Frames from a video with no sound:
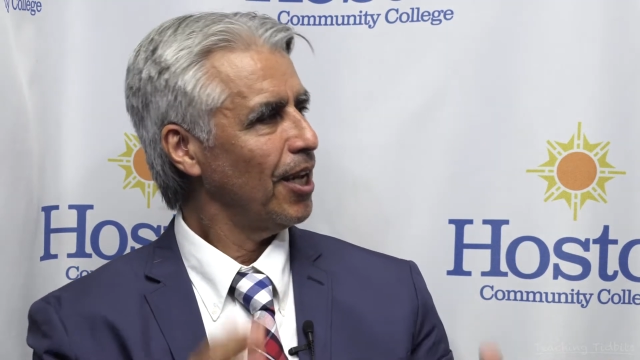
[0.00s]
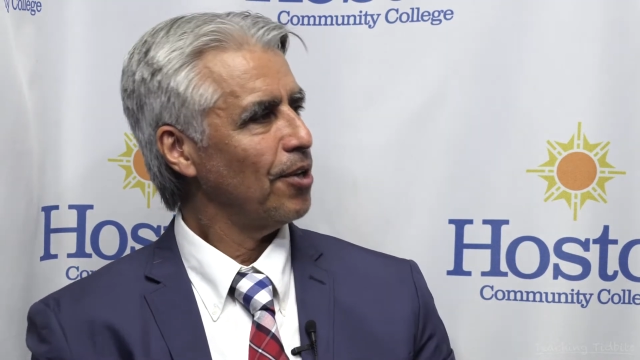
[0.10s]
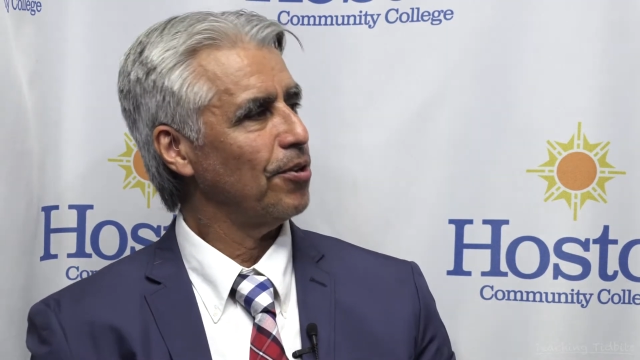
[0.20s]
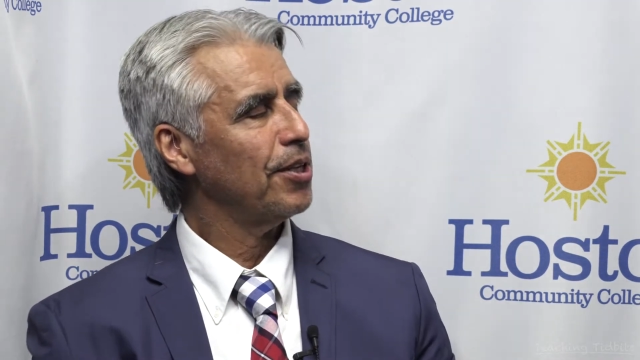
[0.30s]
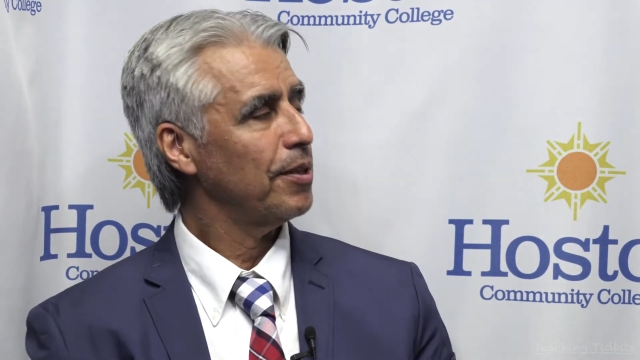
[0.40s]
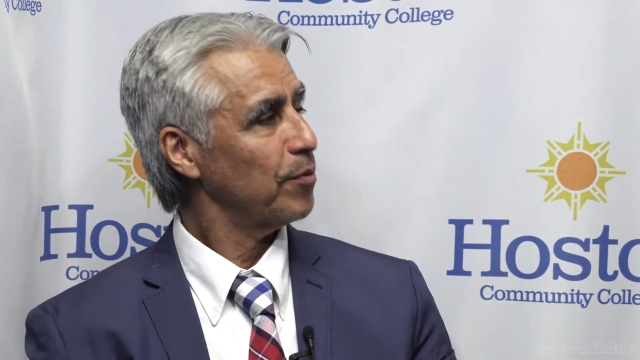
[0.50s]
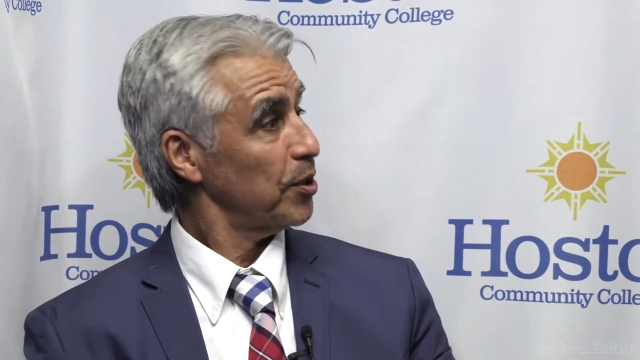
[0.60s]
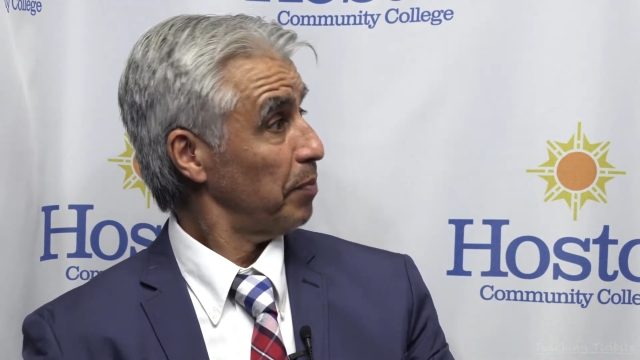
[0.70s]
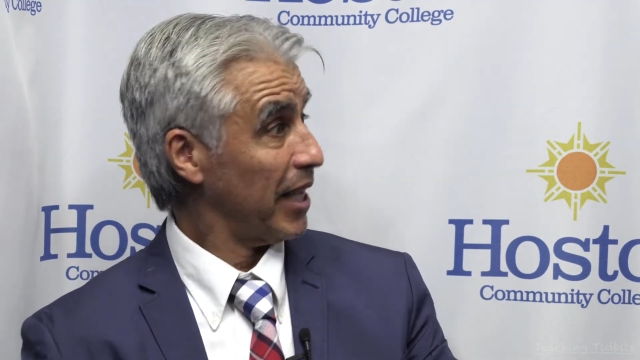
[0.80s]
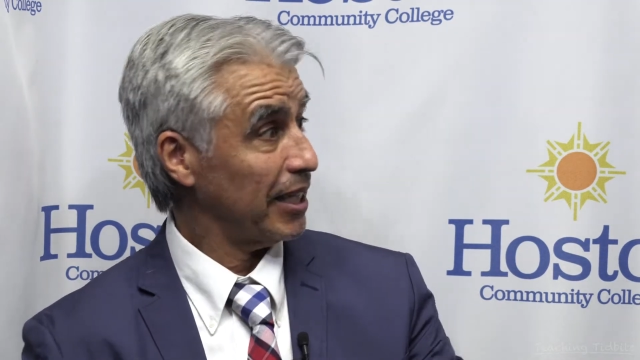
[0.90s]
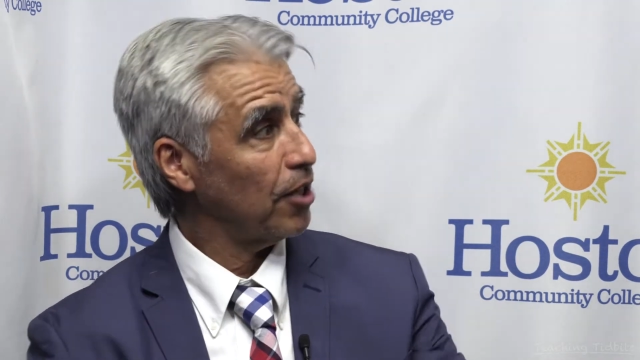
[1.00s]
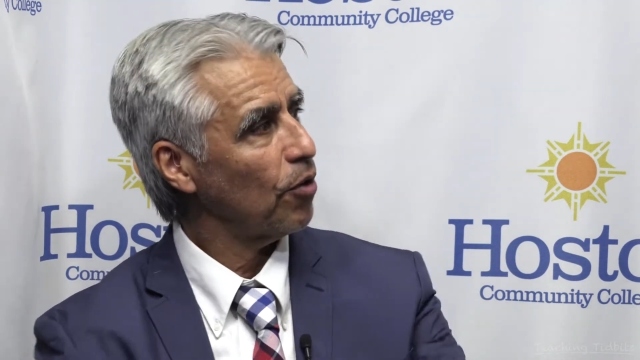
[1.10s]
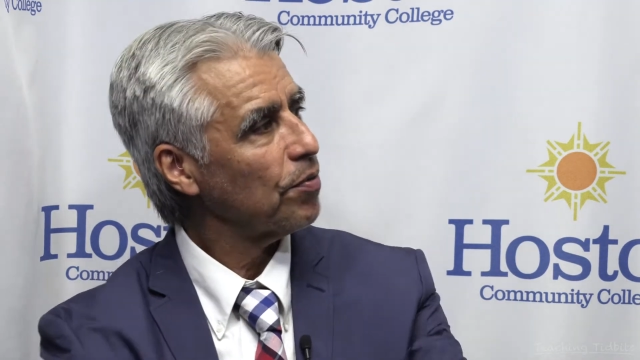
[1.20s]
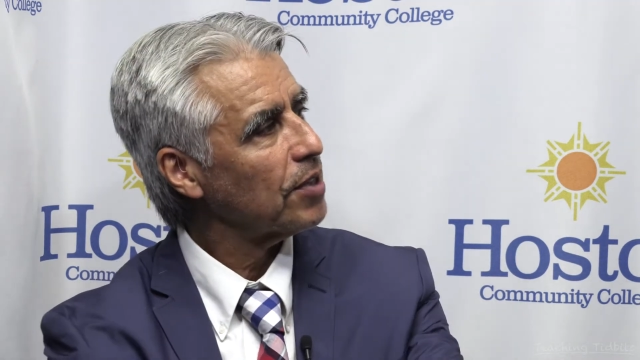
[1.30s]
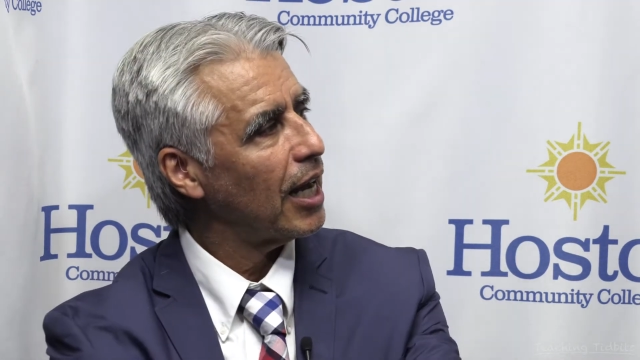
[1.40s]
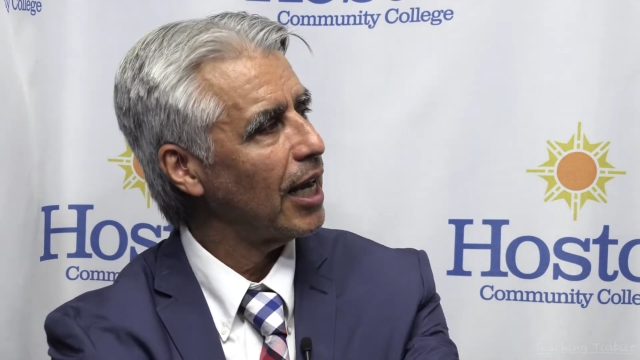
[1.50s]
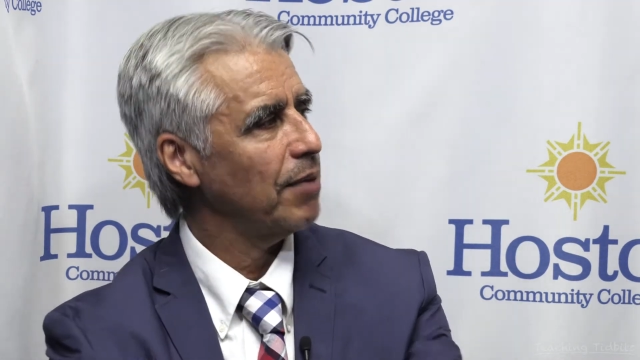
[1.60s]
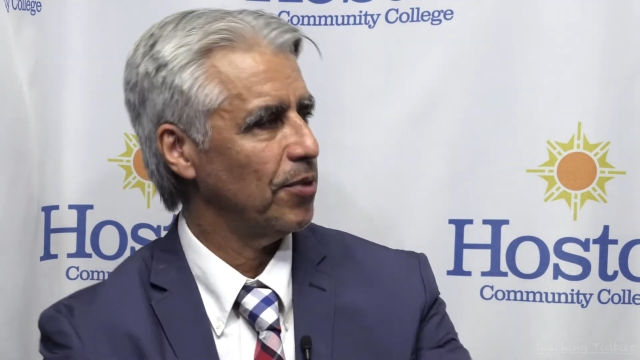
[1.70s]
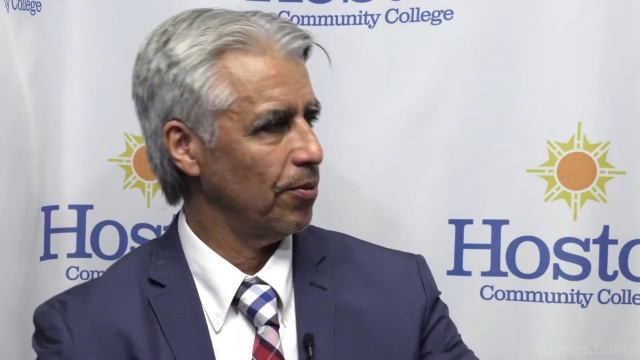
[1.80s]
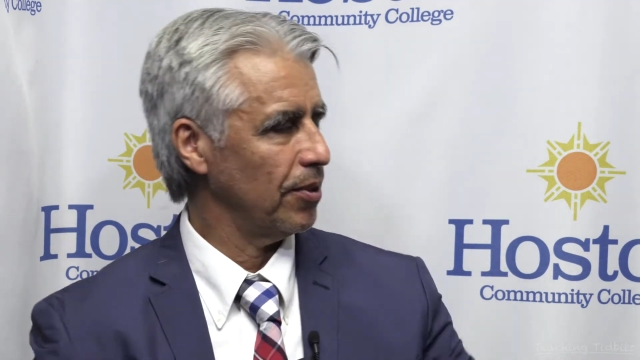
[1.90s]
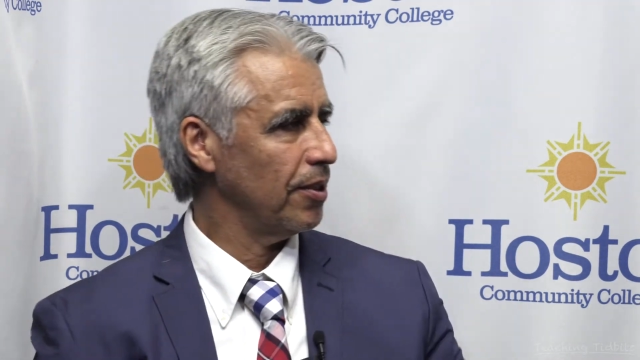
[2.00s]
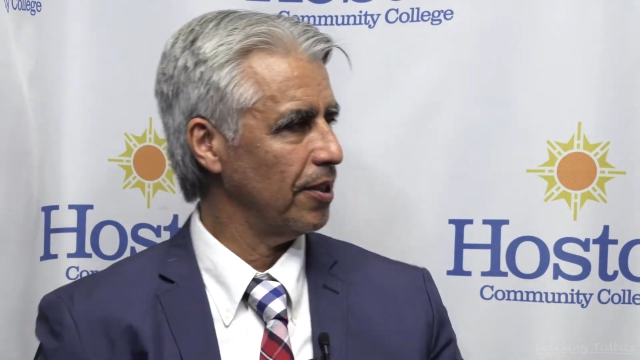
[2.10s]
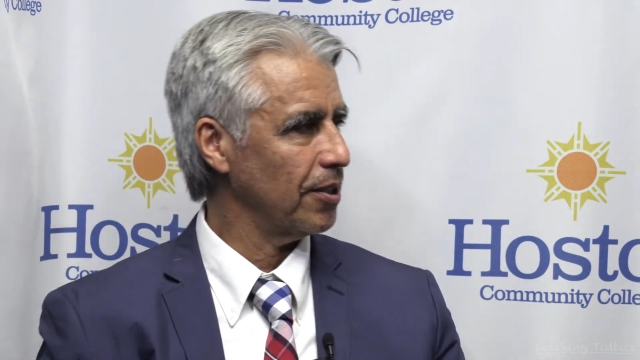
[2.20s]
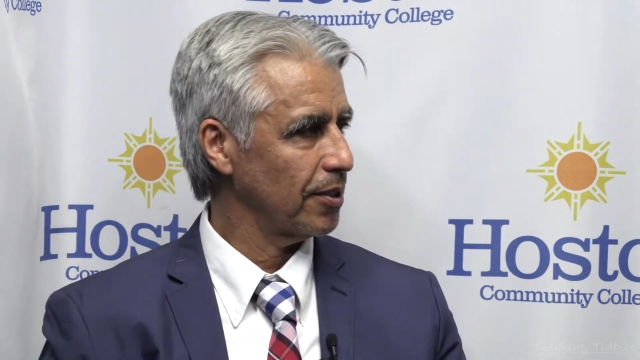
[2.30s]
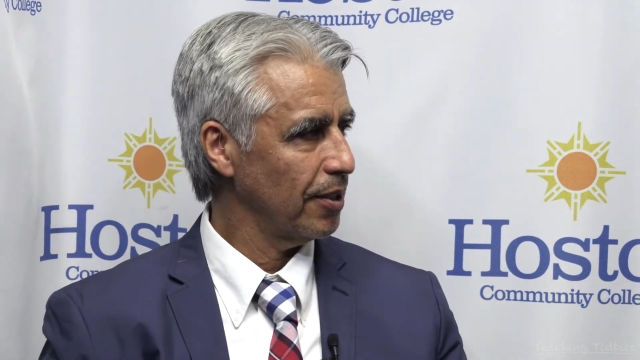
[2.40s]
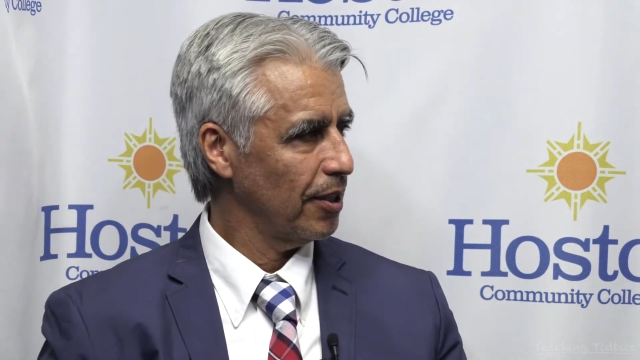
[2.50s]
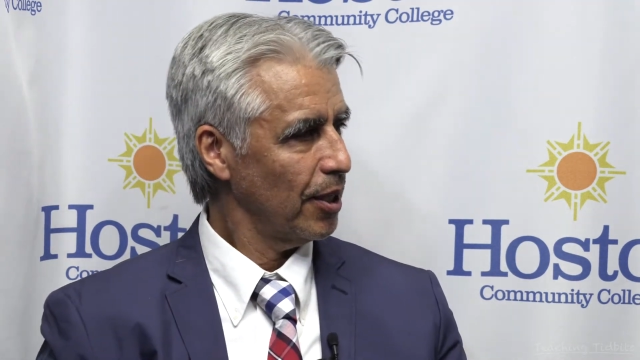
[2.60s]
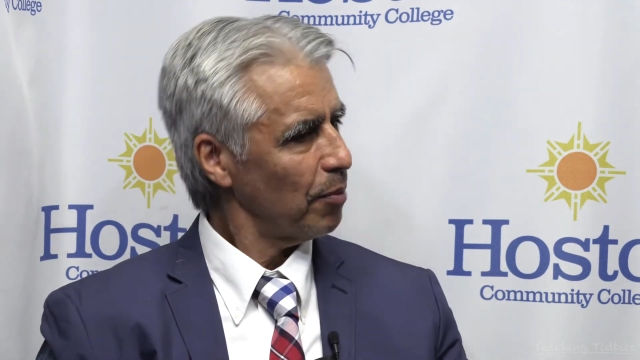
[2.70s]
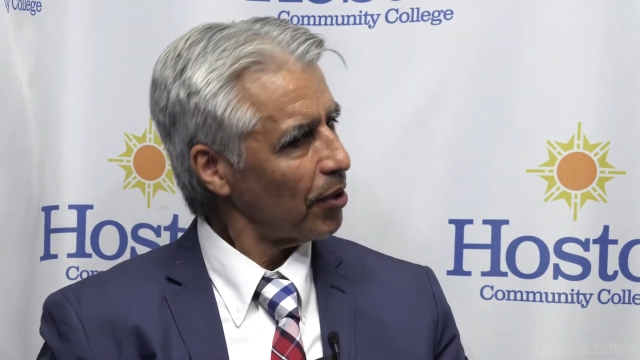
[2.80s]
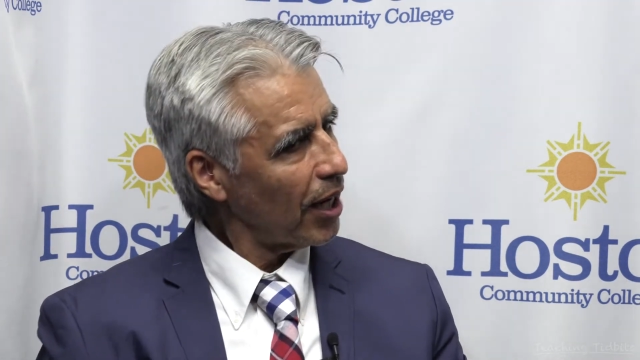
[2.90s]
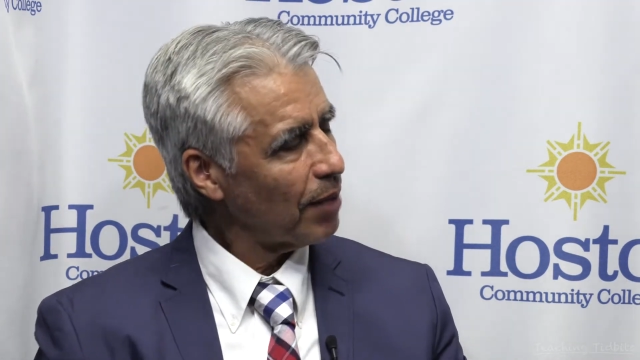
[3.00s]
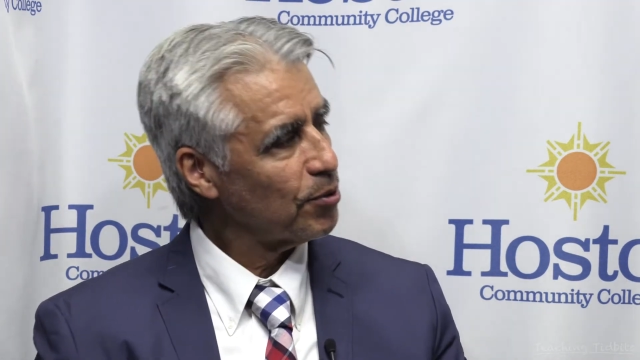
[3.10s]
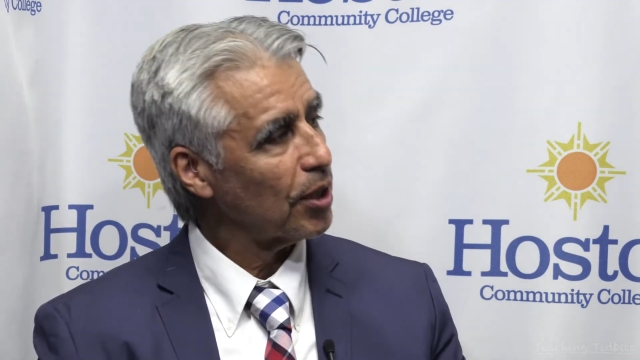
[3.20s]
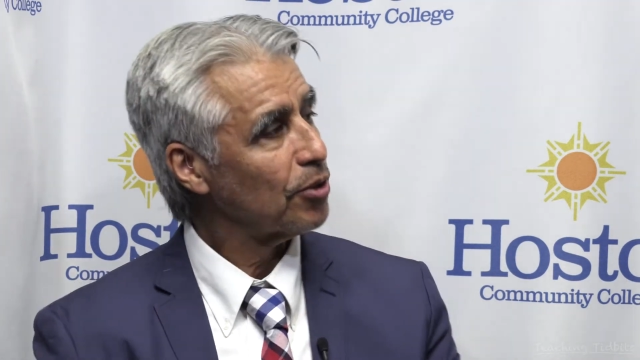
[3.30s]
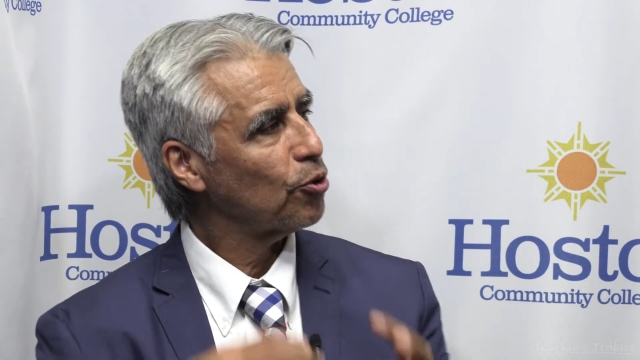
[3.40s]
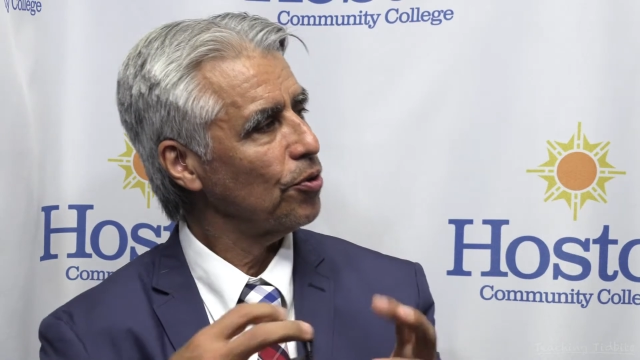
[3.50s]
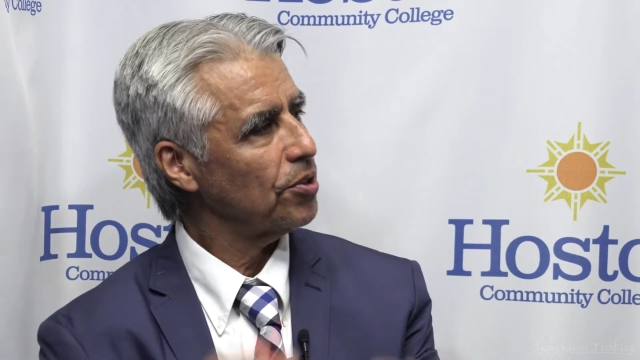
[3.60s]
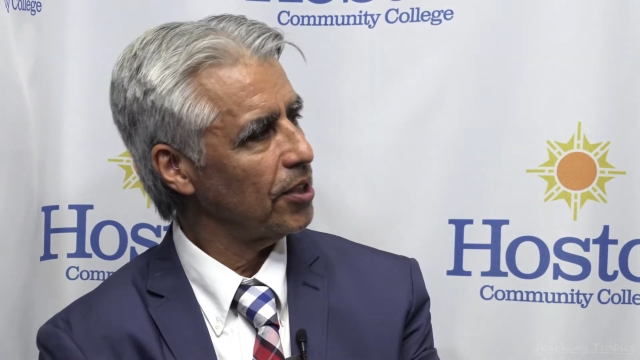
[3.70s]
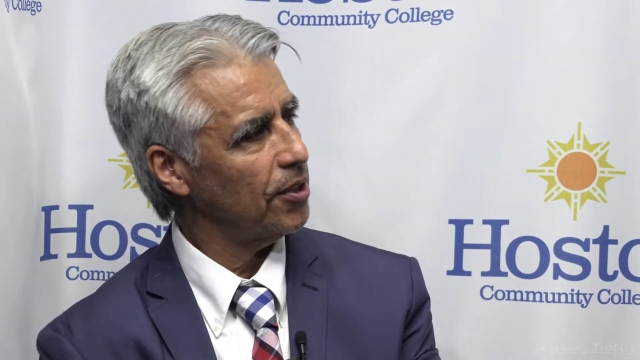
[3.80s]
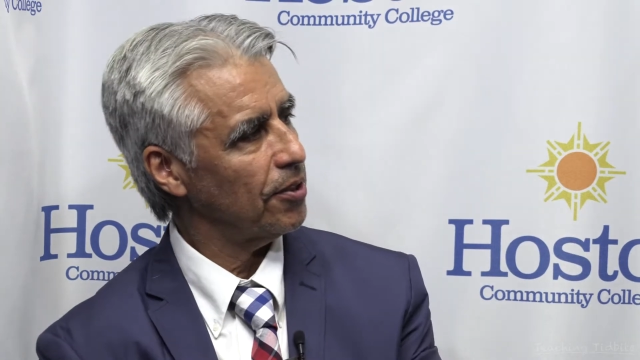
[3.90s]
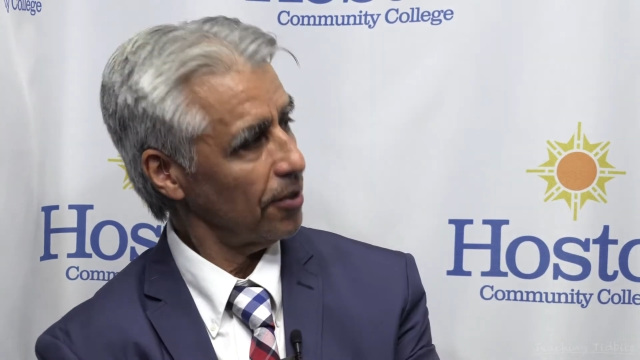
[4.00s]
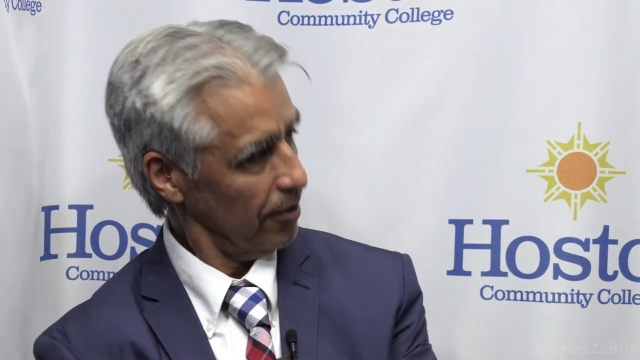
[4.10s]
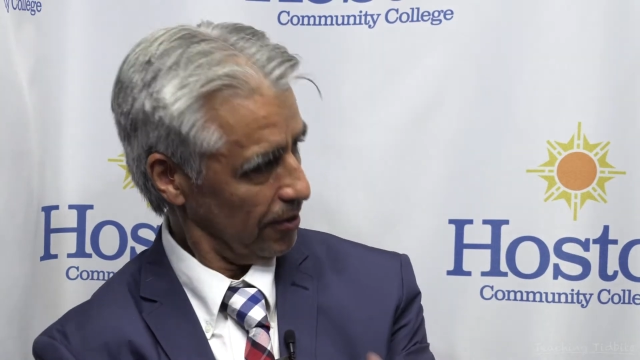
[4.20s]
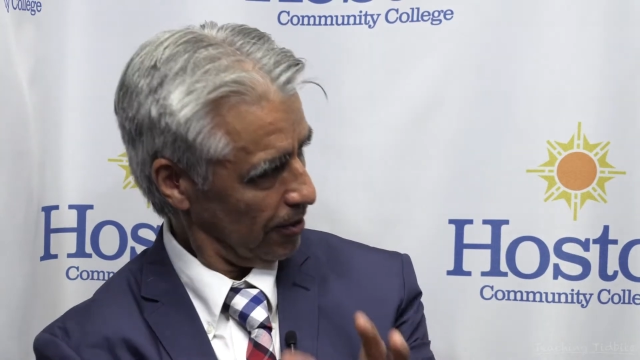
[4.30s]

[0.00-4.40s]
you didn't spend enough time doing this. Perhaps you have to consider